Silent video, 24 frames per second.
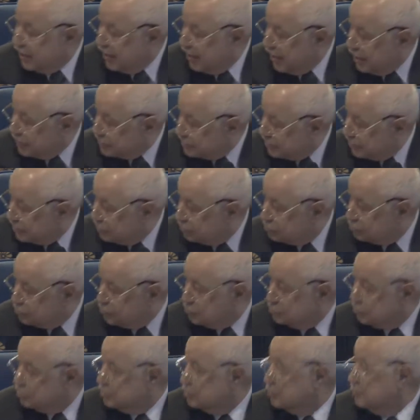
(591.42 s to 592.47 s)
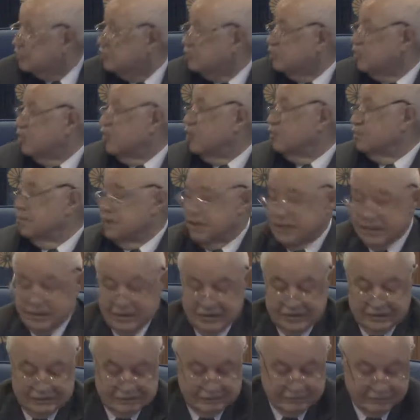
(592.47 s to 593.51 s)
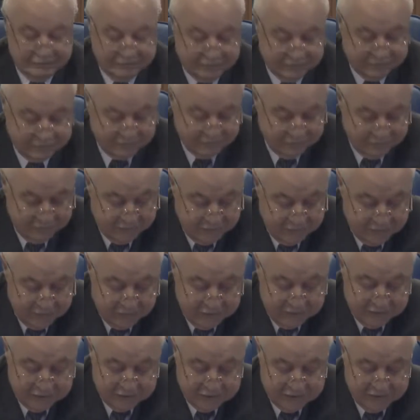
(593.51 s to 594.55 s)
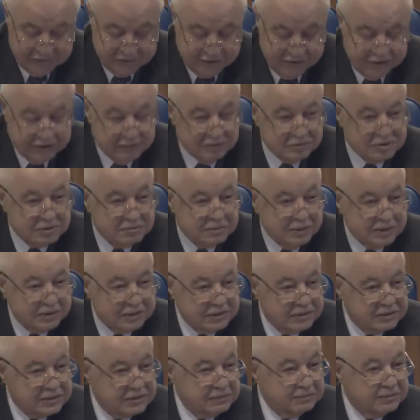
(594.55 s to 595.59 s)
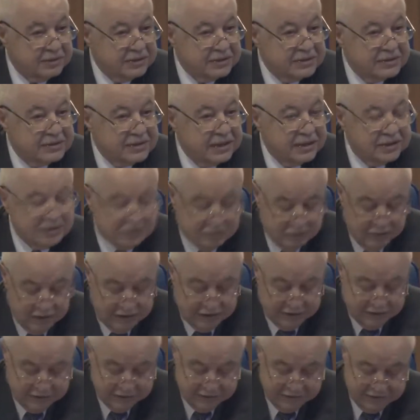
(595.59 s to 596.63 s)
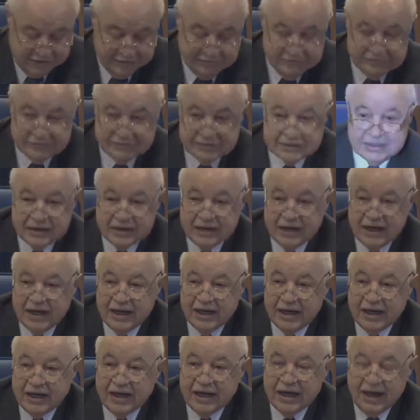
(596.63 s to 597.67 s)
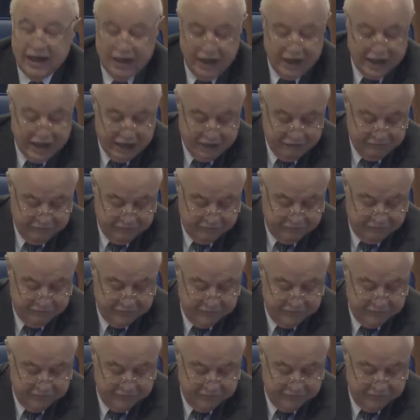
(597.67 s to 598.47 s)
I salute you warmly. Distinguished participants and colleagues, I have